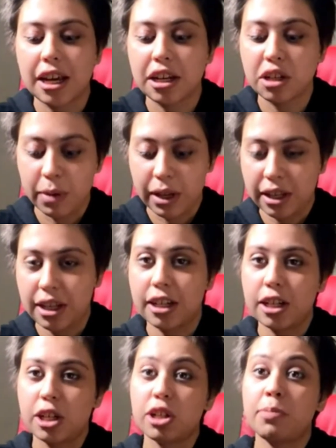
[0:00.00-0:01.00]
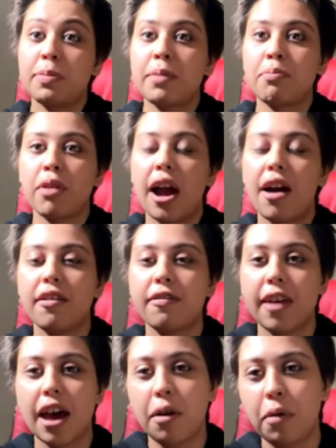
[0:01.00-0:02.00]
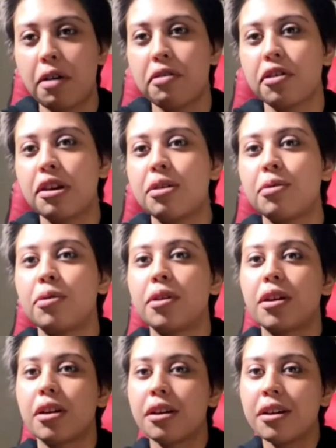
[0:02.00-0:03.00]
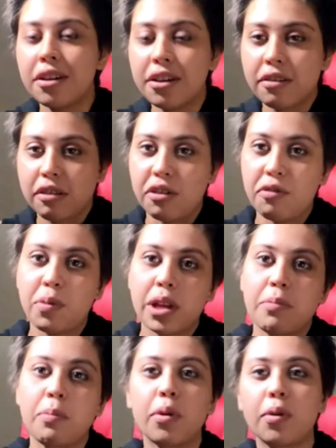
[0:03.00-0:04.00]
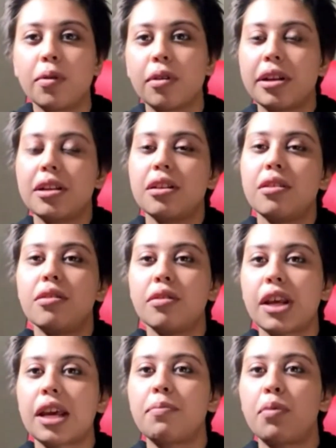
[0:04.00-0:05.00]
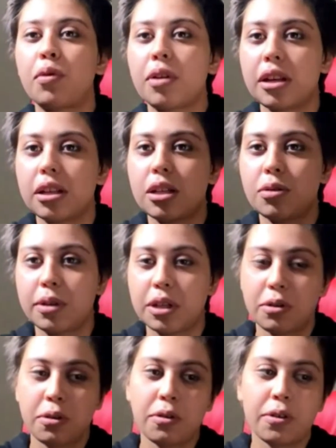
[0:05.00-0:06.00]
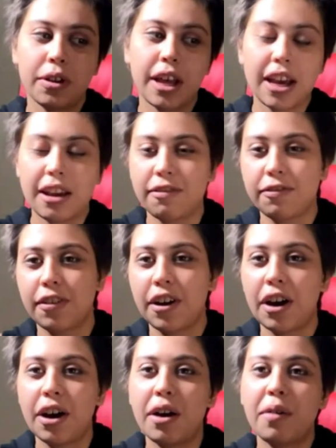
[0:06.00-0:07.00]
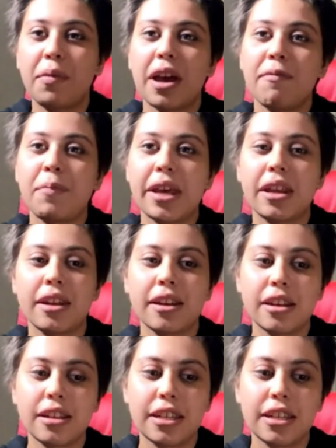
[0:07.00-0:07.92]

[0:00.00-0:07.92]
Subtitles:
and to just be proud of that, whether you've been born into it your whole life, have been